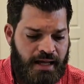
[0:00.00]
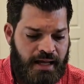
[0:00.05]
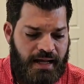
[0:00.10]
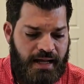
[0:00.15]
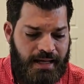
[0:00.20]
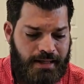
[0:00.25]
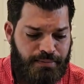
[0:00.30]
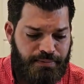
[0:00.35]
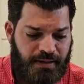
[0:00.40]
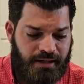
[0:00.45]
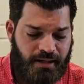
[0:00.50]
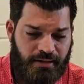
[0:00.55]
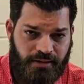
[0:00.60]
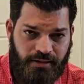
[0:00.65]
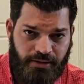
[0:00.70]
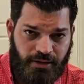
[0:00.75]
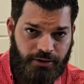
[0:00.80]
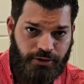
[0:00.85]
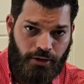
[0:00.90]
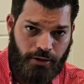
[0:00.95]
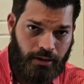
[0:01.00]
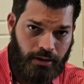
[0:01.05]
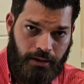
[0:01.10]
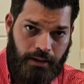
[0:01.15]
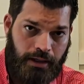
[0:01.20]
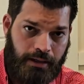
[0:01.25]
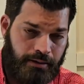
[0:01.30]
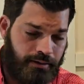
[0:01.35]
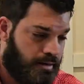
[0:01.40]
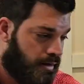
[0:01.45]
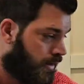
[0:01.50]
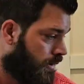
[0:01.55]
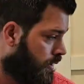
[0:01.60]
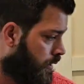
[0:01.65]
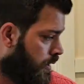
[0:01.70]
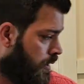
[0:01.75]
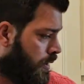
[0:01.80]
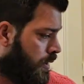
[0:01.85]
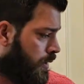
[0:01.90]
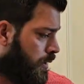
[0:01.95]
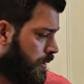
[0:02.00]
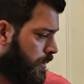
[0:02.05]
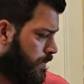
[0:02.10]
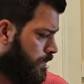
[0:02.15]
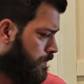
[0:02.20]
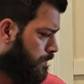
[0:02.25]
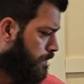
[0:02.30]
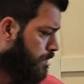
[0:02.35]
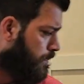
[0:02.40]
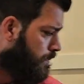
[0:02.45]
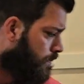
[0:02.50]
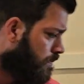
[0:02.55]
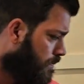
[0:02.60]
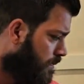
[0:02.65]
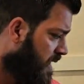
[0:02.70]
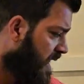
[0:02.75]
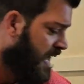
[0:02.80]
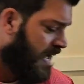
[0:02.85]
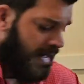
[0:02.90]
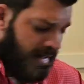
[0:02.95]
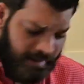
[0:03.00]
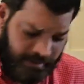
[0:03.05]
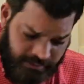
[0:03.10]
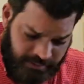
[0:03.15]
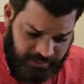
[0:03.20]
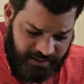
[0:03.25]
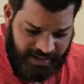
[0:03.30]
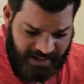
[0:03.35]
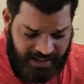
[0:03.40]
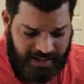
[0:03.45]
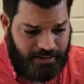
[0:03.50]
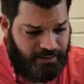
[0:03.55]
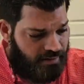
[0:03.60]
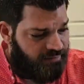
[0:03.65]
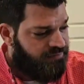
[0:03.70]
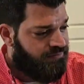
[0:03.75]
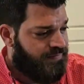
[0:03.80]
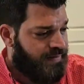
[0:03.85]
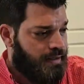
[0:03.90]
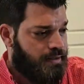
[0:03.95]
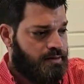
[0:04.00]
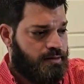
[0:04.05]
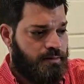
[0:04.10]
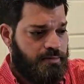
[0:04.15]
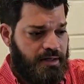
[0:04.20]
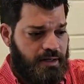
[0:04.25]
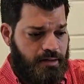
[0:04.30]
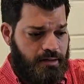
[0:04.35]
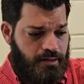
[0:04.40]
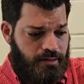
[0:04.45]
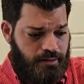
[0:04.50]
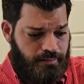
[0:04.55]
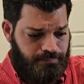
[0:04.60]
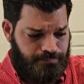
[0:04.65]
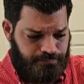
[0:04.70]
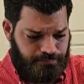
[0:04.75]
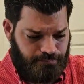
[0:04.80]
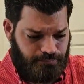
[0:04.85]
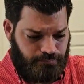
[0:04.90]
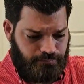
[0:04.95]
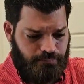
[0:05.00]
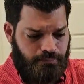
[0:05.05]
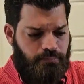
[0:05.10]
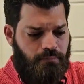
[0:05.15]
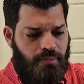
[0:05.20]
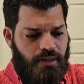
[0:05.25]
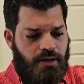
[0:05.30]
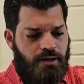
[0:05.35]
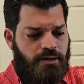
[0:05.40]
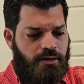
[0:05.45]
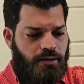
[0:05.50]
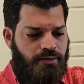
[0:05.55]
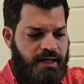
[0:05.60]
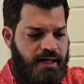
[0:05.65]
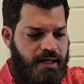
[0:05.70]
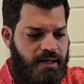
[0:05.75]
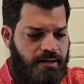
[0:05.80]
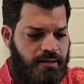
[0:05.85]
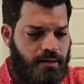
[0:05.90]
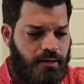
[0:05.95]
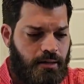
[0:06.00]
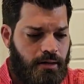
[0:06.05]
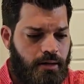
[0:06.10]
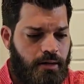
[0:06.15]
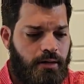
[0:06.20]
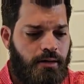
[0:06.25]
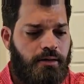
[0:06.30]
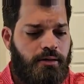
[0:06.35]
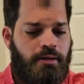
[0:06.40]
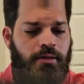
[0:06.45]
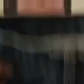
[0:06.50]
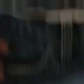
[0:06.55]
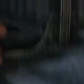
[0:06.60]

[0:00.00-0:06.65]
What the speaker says: is because of the Duralight thing and the fit, to be honest. So these are